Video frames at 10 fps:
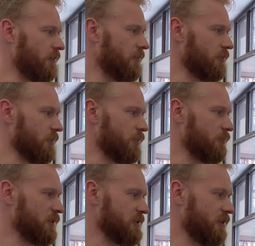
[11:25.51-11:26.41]
for the
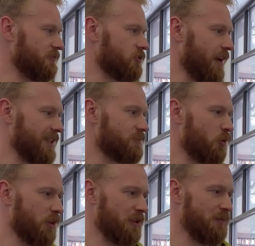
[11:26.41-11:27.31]
purpose of
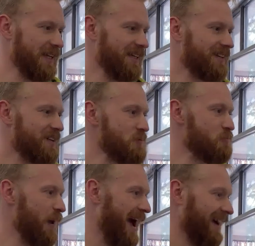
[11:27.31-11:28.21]
transporting me
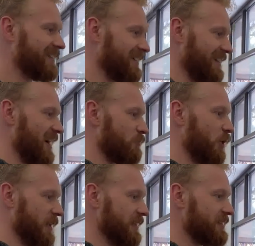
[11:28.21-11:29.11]
back to that
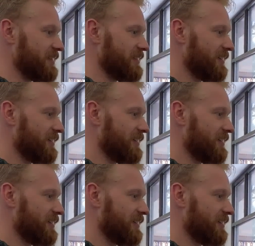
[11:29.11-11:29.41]
place